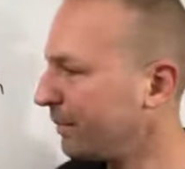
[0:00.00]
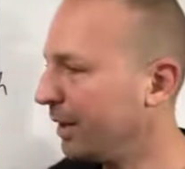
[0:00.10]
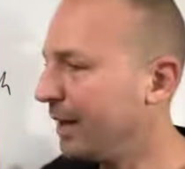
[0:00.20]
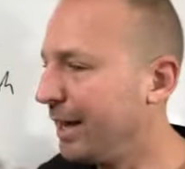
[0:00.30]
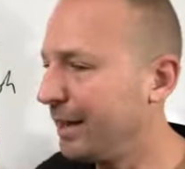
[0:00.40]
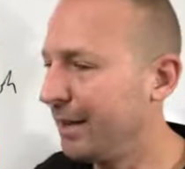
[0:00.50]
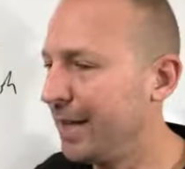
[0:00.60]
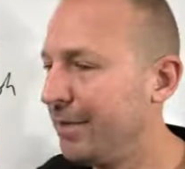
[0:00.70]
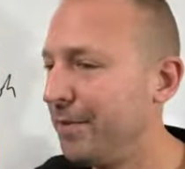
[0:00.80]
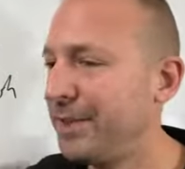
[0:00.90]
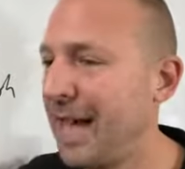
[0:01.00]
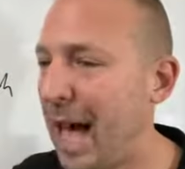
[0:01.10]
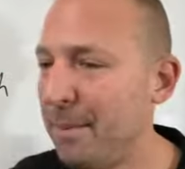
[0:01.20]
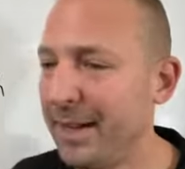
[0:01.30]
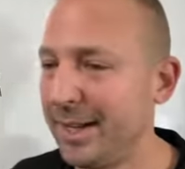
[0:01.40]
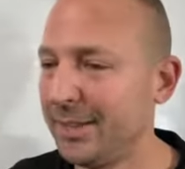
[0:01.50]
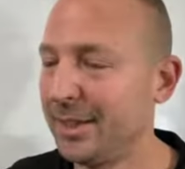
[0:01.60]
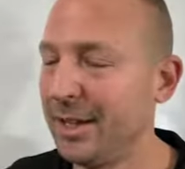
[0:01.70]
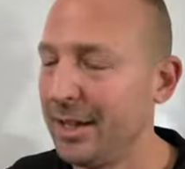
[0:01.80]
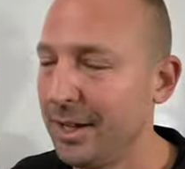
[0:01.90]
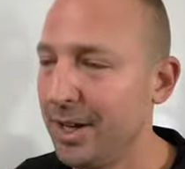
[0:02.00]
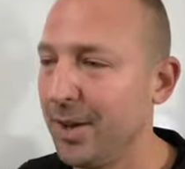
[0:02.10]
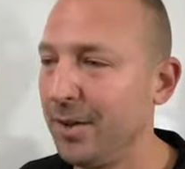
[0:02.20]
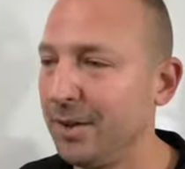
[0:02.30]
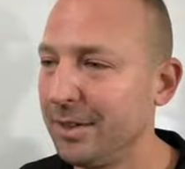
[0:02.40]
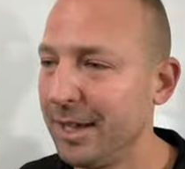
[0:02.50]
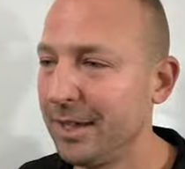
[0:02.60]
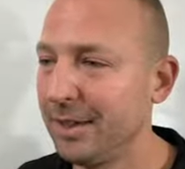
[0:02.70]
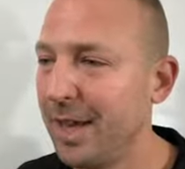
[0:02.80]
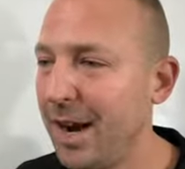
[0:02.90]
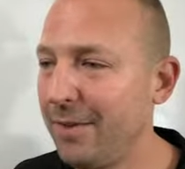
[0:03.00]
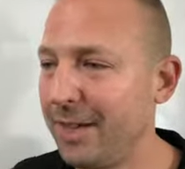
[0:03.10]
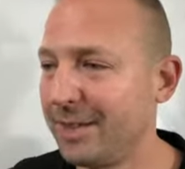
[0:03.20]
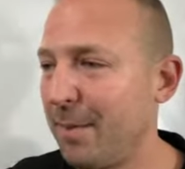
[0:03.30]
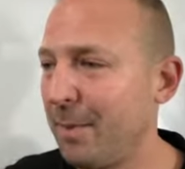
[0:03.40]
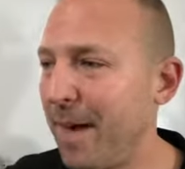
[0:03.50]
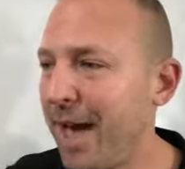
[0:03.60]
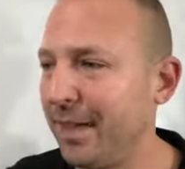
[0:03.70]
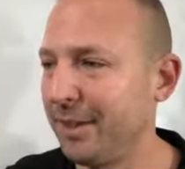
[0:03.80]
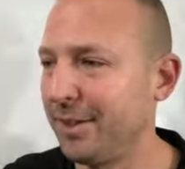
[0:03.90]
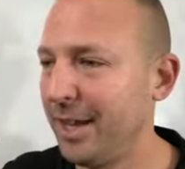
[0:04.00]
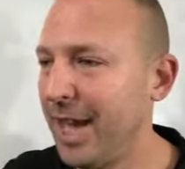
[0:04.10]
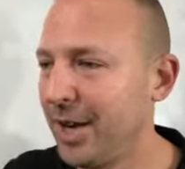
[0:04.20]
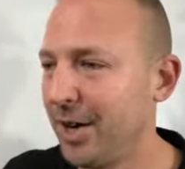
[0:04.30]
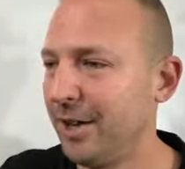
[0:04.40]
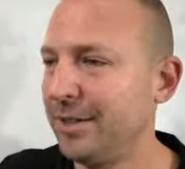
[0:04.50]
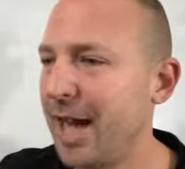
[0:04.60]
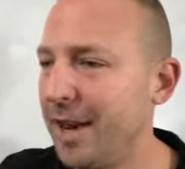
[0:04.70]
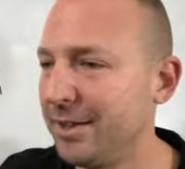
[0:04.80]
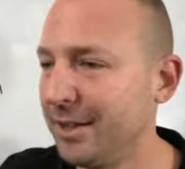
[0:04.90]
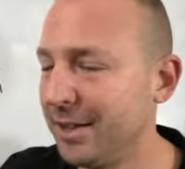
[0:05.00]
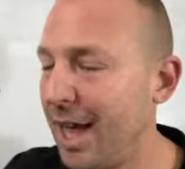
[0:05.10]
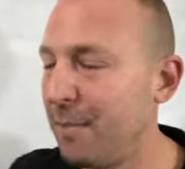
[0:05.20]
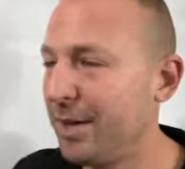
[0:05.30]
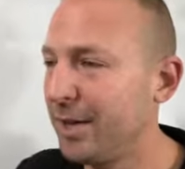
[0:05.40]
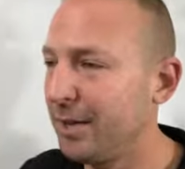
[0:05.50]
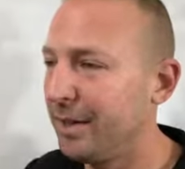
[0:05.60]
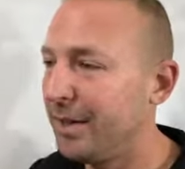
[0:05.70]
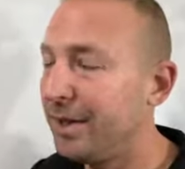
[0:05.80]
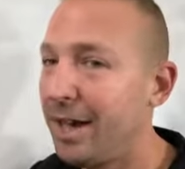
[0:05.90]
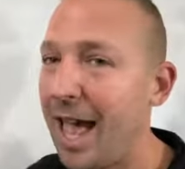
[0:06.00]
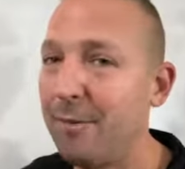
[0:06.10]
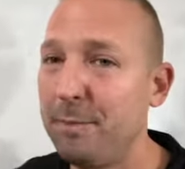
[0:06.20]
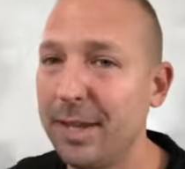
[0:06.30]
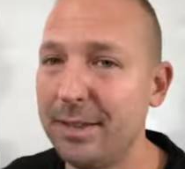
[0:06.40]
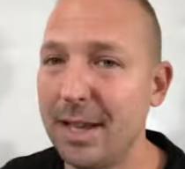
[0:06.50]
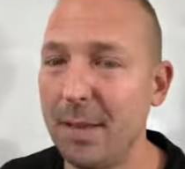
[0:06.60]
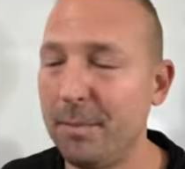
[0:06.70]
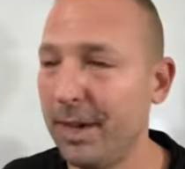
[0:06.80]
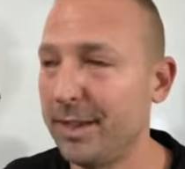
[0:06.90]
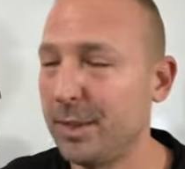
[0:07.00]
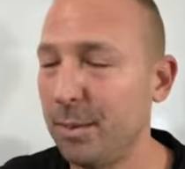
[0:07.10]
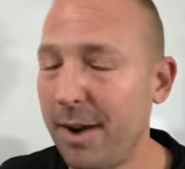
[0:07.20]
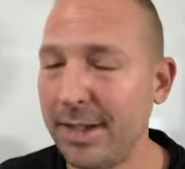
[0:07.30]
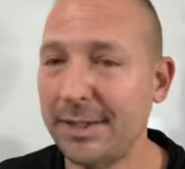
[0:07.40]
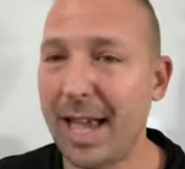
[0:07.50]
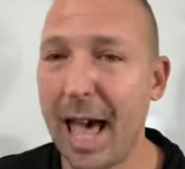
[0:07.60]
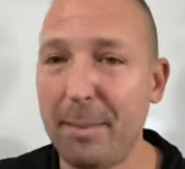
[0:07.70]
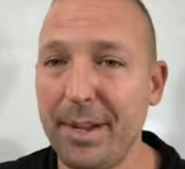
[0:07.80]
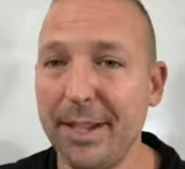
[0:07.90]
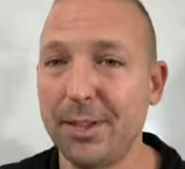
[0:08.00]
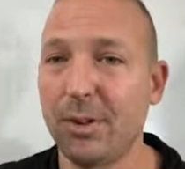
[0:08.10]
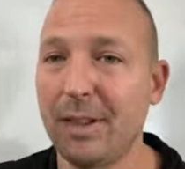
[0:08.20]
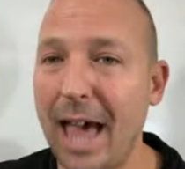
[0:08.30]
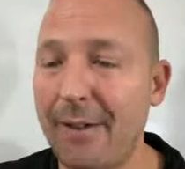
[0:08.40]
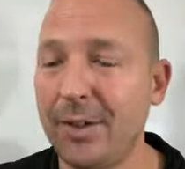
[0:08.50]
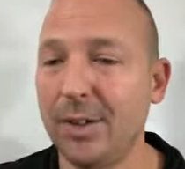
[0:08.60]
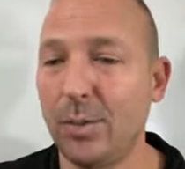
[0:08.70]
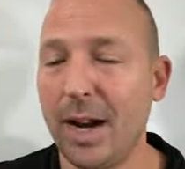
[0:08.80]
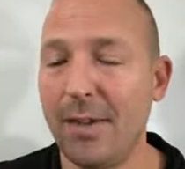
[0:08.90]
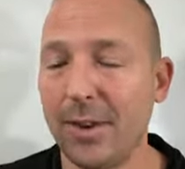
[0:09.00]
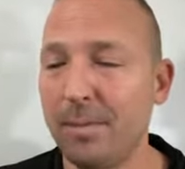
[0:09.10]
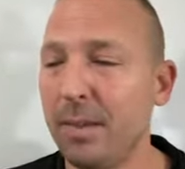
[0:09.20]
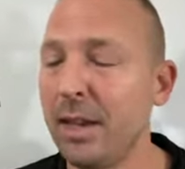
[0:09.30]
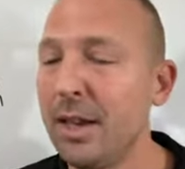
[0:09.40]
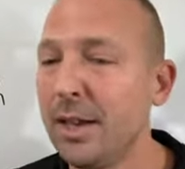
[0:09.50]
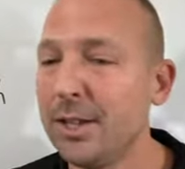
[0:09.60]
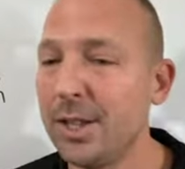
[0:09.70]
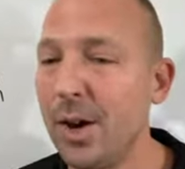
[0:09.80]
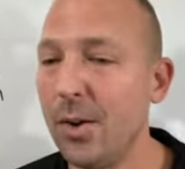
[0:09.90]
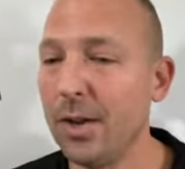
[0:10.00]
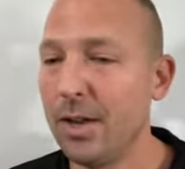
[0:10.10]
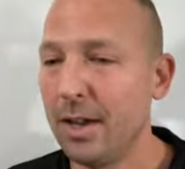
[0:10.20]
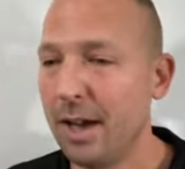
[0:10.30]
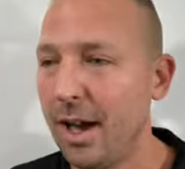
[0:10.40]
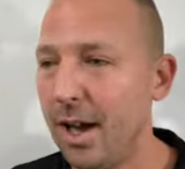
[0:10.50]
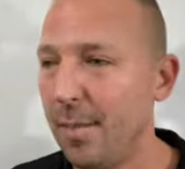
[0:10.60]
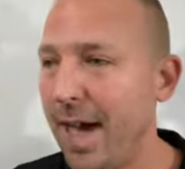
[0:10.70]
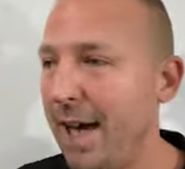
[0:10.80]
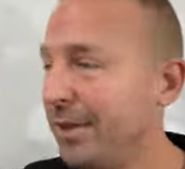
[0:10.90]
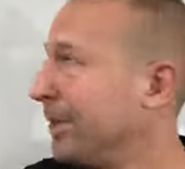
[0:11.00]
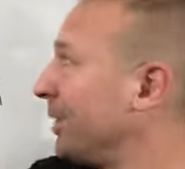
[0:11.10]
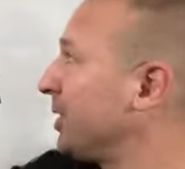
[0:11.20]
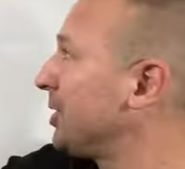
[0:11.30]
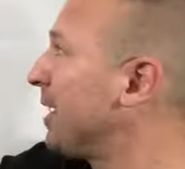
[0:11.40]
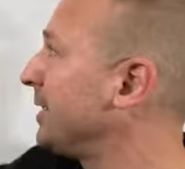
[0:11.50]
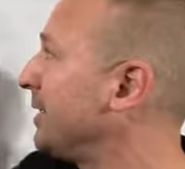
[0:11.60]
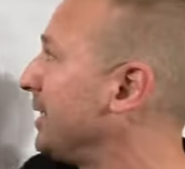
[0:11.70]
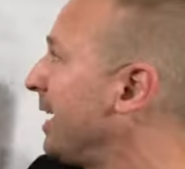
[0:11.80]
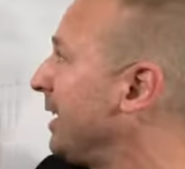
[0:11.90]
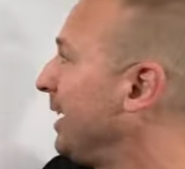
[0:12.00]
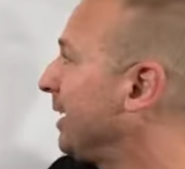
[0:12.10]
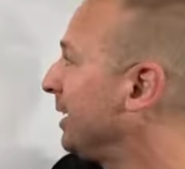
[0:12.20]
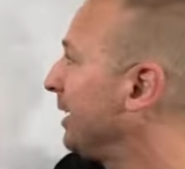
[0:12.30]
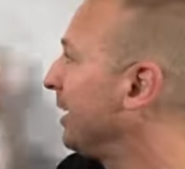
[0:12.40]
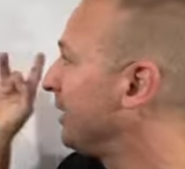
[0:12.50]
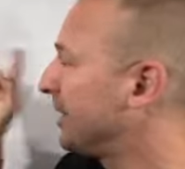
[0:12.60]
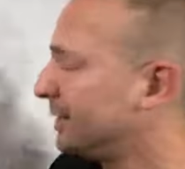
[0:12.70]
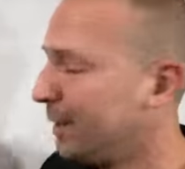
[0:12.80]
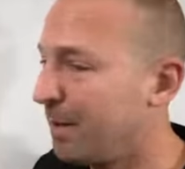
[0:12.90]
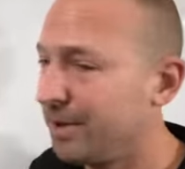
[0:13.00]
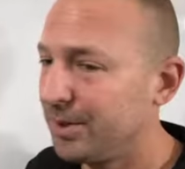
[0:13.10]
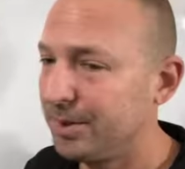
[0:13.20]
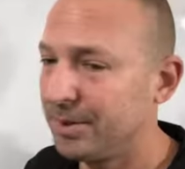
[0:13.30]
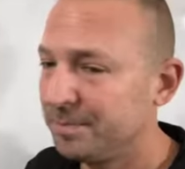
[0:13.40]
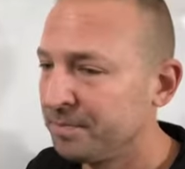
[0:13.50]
like even if it's happiness, you know, like not everything's gotta be bad, like anger and sadness, things like that, but you could have pent up and suppressed happiness or laughter or whatever. So after you do your stretching technique and you're tensing your muscles,